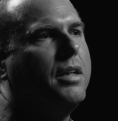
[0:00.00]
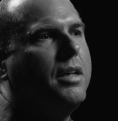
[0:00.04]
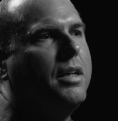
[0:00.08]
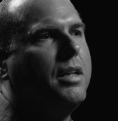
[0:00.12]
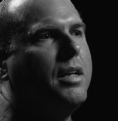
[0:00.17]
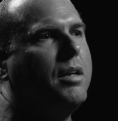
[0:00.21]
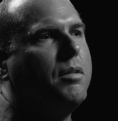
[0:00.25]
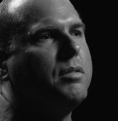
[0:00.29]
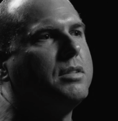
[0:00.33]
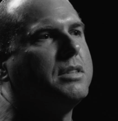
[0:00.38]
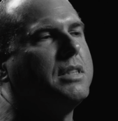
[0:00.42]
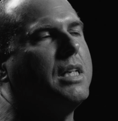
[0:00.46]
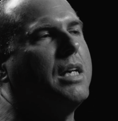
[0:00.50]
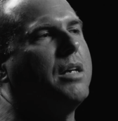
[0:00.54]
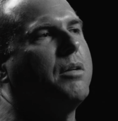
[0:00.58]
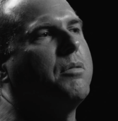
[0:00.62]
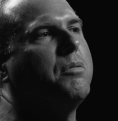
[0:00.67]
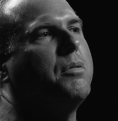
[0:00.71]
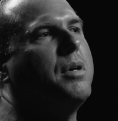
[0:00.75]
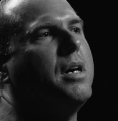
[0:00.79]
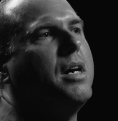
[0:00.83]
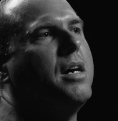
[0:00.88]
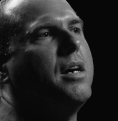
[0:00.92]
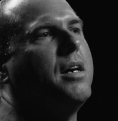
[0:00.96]
And I was like,
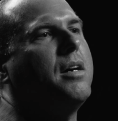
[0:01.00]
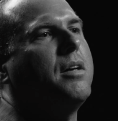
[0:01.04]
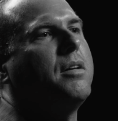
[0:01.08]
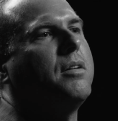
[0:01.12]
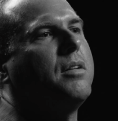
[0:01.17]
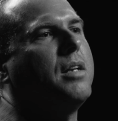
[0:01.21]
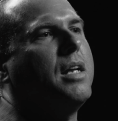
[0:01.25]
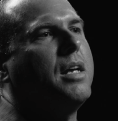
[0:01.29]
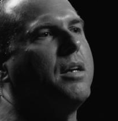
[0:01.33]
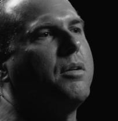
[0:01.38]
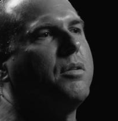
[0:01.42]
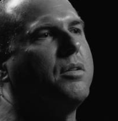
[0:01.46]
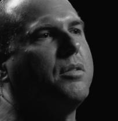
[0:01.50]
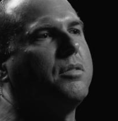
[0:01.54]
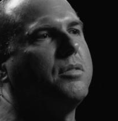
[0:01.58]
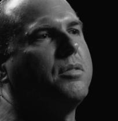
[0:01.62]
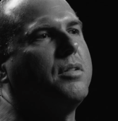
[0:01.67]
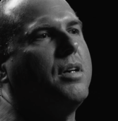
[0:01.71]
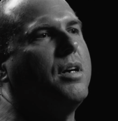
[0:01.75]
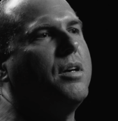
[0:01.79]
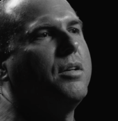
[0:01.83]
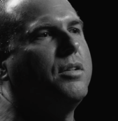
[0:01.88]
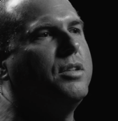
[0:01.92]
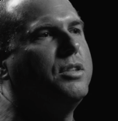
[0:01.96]
"Wow! Like,
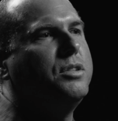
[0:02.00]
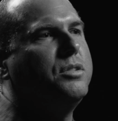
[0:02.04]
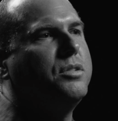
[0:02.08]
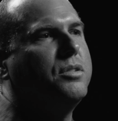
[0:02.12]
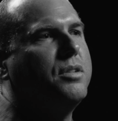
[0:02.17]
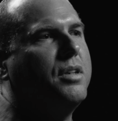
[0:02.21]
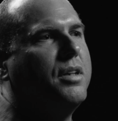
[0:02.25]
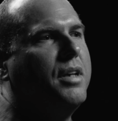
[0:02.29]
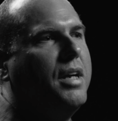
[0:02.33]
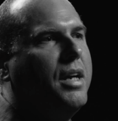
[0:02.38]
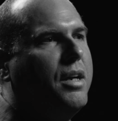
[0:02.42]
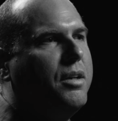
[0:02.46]
how could you?